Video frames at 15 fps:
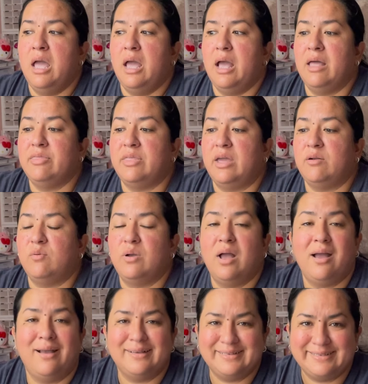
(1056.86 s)
And then
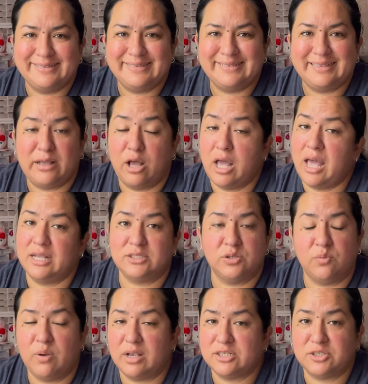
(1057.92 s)
I had to
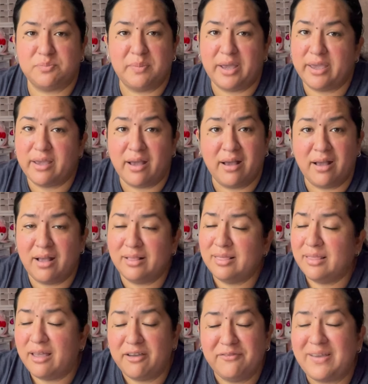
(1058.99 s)
watch my
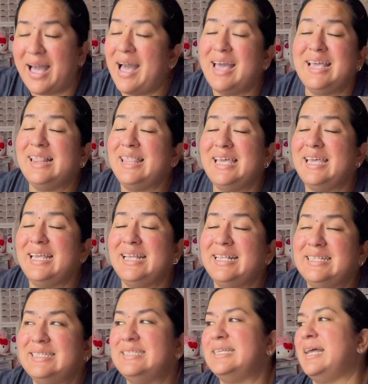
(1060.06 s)
Love
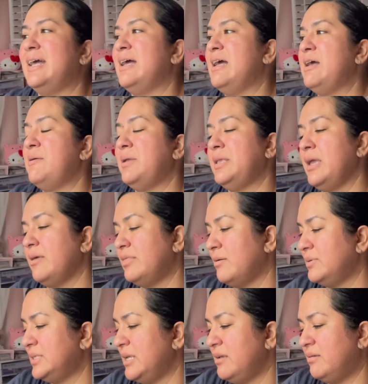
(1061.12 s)
Island. And yeah, that
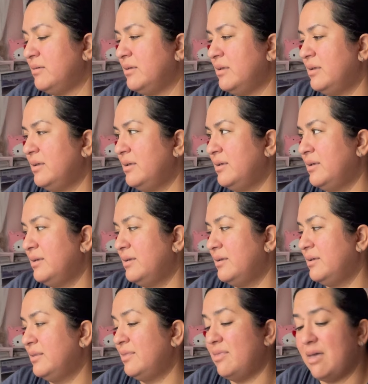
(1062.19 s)
was it.
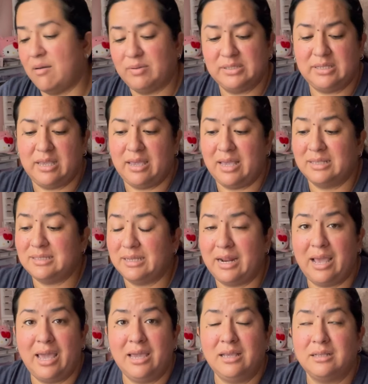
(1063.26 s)
That was it. And
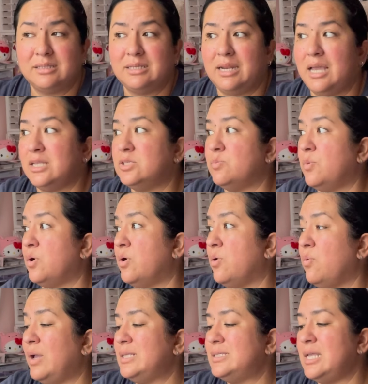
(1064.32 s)
today, tomorrow,
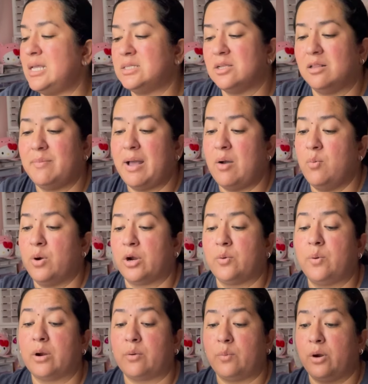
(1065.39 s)
Wednesday, it's all about work,
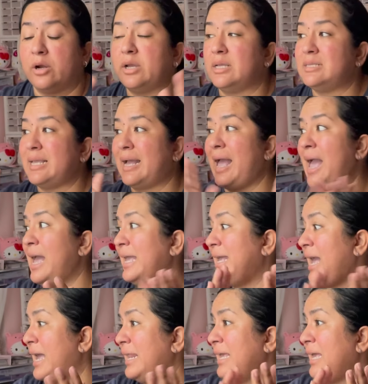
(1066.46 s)
work, work. Because I
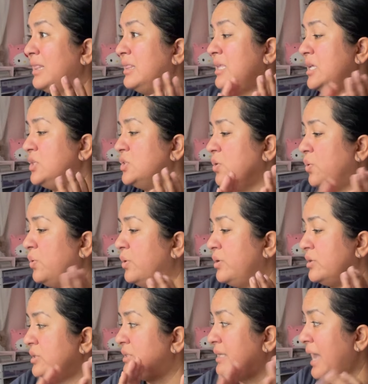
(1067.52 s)
gotta get these
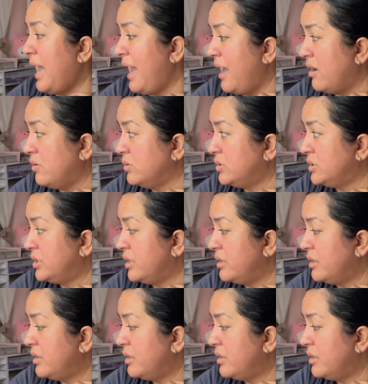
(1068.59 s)
orders out.